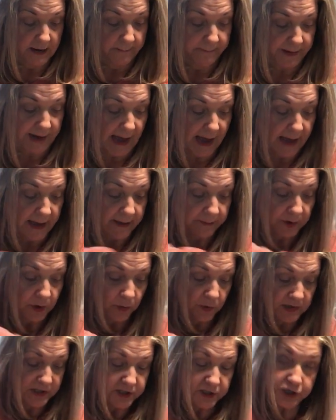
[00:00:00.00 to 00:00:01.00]
But I am
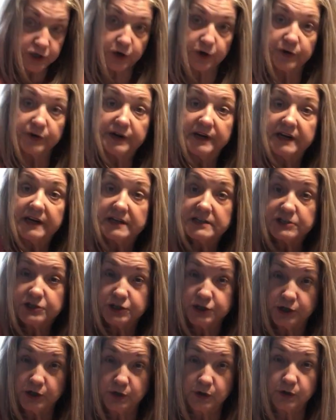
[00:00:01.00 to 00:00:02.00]
going to turn it
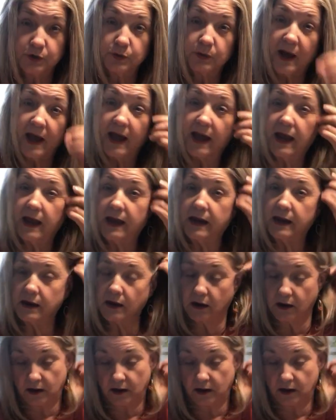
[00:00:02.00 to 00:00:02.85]
into a